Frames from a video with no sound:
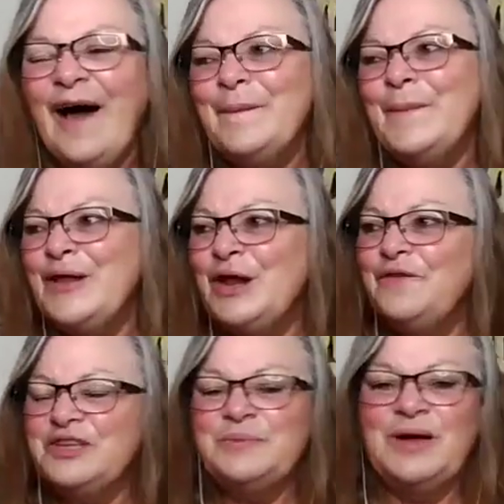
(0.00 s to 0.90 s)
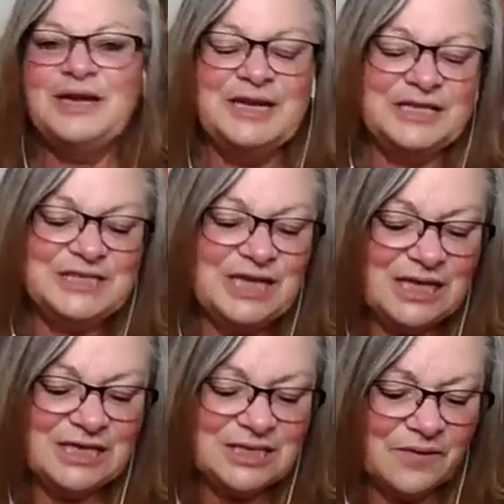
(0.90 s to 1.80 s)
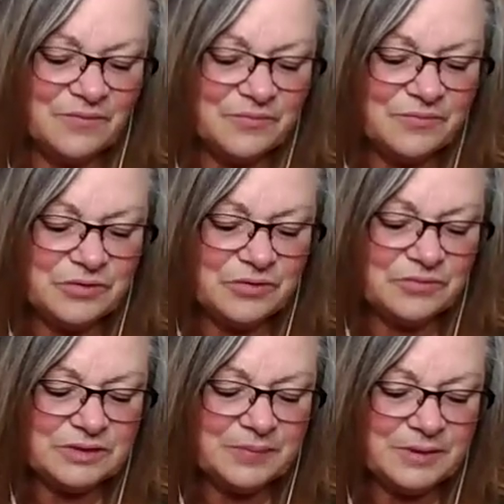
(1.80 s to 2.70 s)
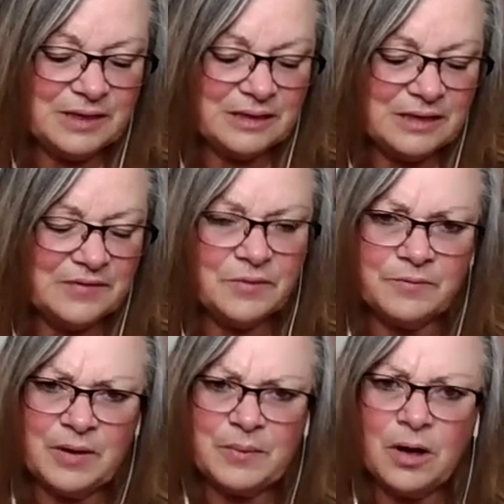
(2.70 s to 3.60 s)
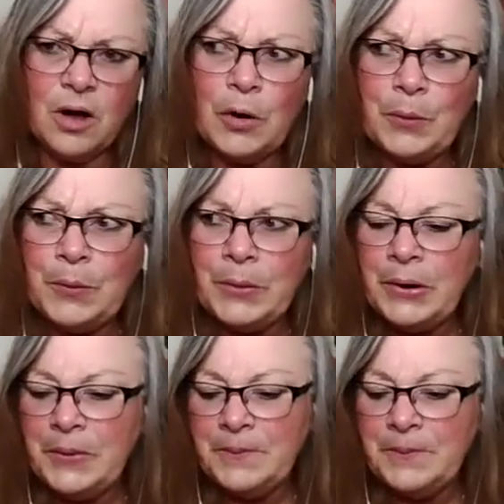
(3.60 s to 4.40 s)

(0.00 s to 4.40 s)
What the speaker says: I don't know if it's made any sense. I've sort of jumped down another rabbit hole.